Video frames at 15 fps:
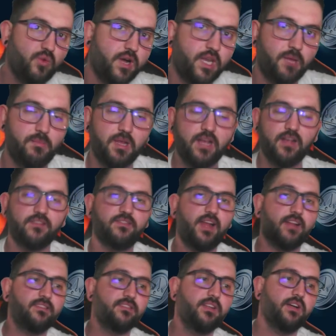20, because
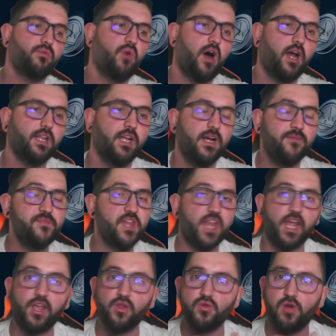that's the one that
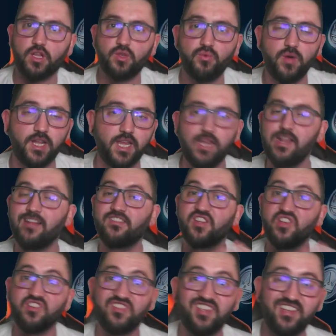I can do on 20, that's
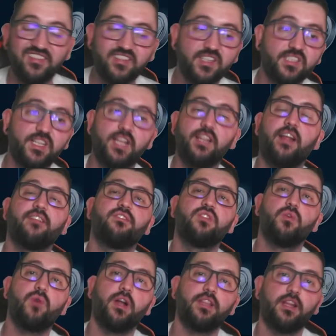consistent, and that's
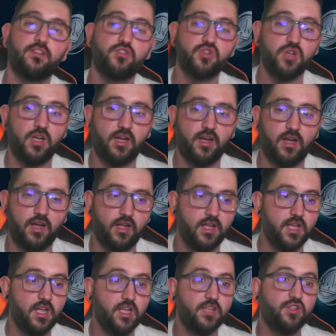the one that
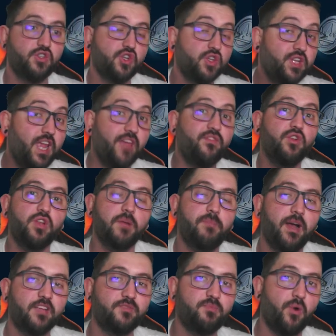should give you the
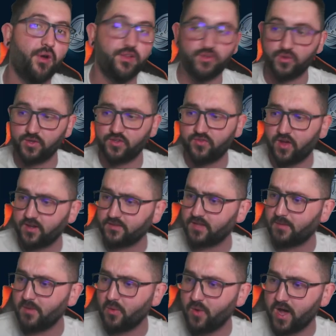best points. So as far as
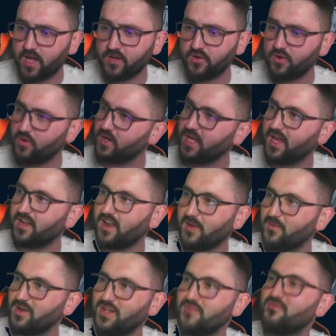I'm aware, you know, again,
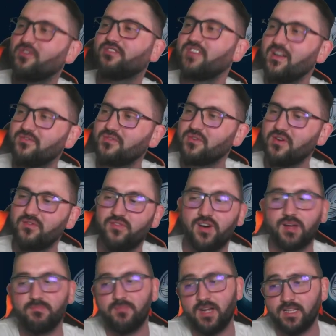I'm waiting for Seth to
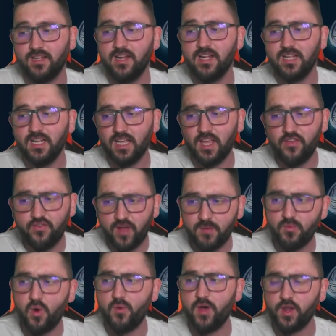confirm, but if
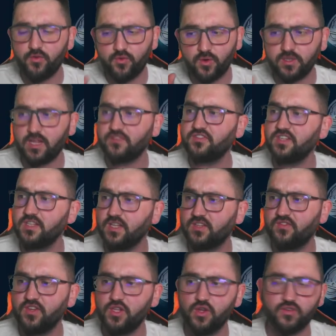I'm aware from what I've seen in
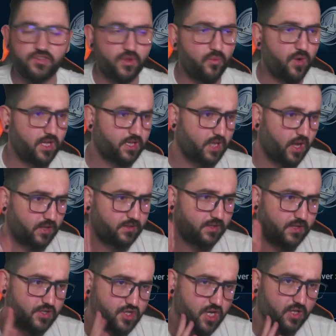his videos and whatnot,
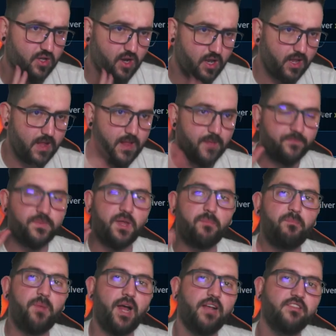in general, the
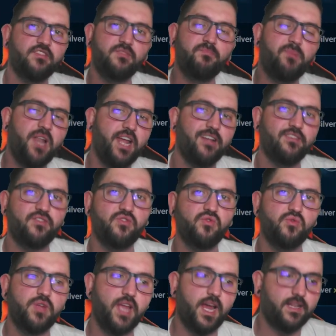best place
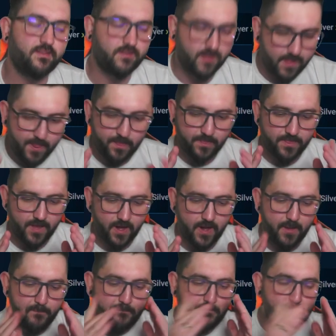to get
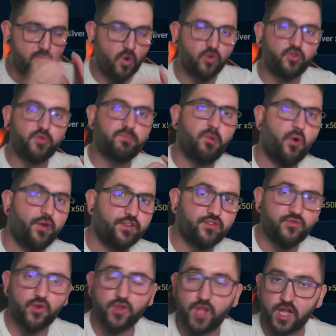the most
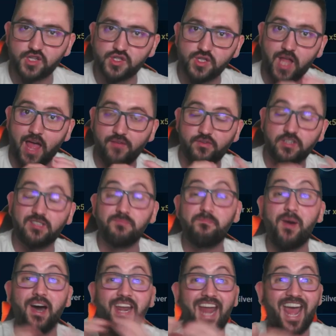points for Dungeon Divers
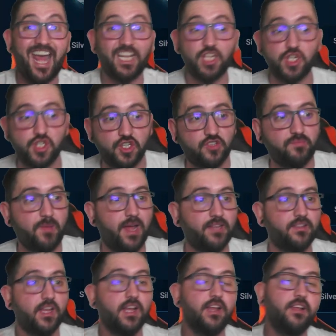per energy
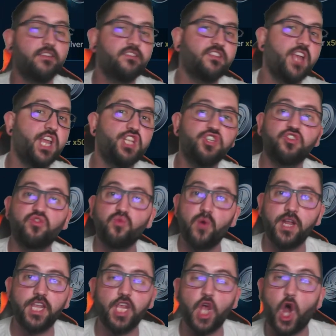spent is stages
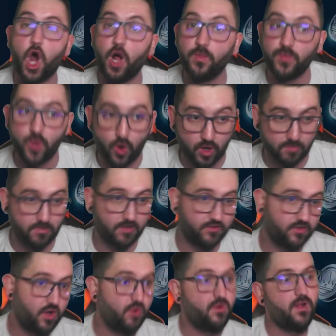20 on normal.
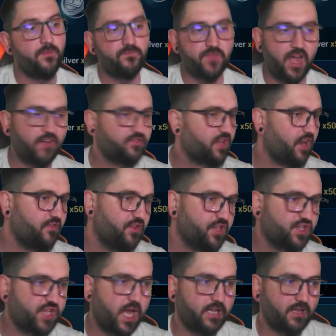So after I
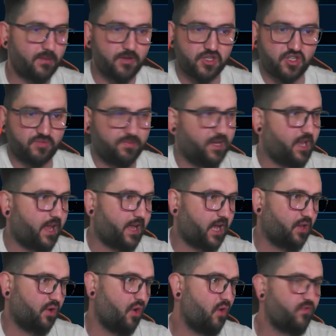finish that, I might just be like,
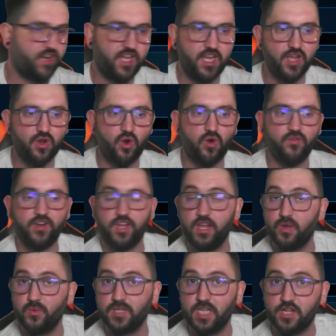I don't know, over here or over
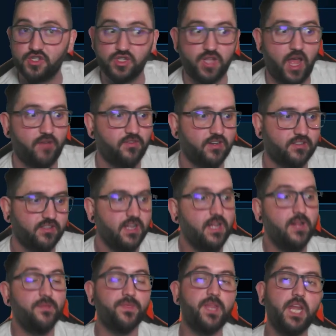here with Dungeon Divers.
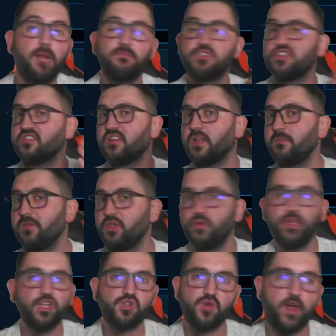Then I'm just gonna be
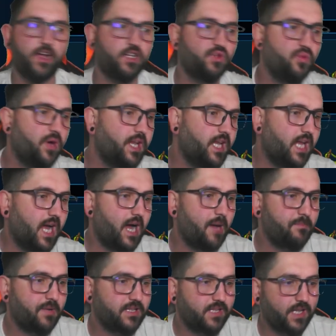doing Dragon 20
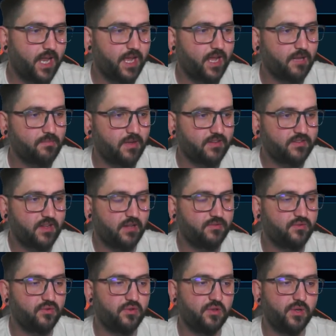up until I get
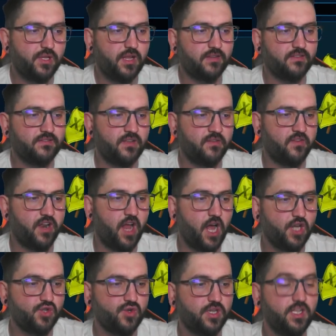myself to
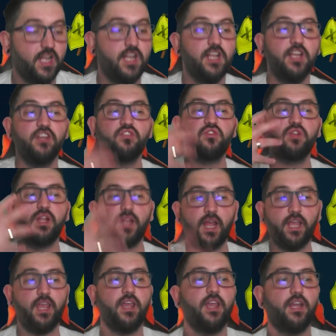3,700, so that
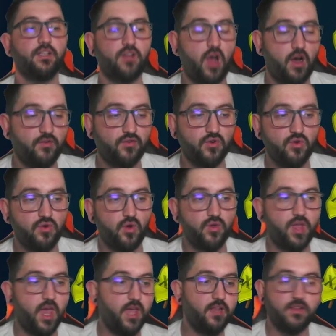I can get Kafru,
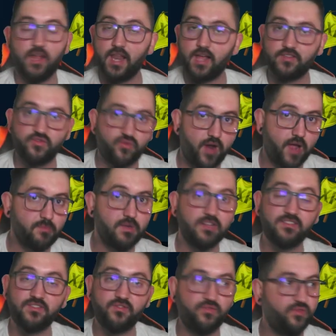okay, the last
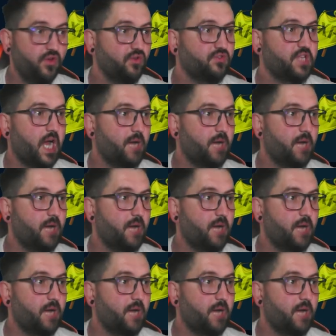fragments, fuse